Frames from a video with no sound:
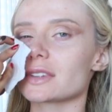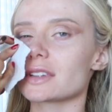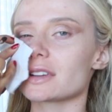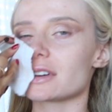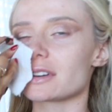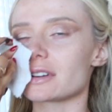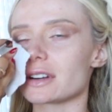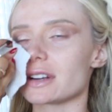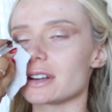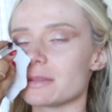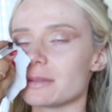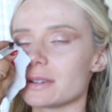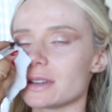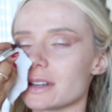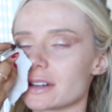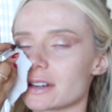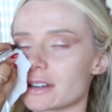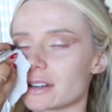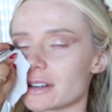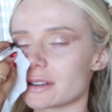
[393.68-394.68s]
All right, we
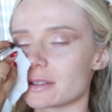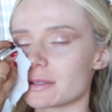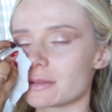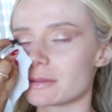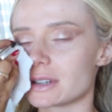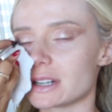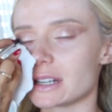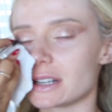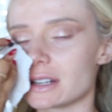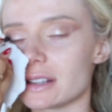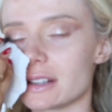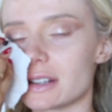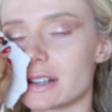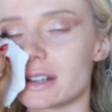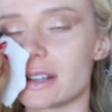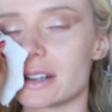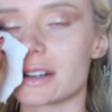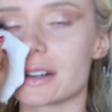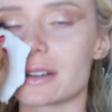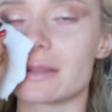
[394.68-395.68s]
are well
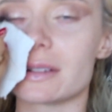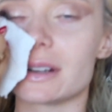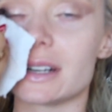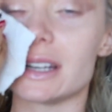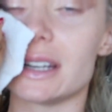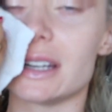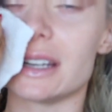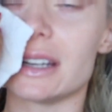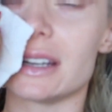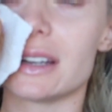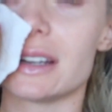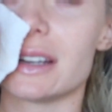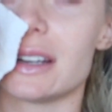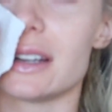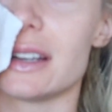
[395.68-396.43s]
on our way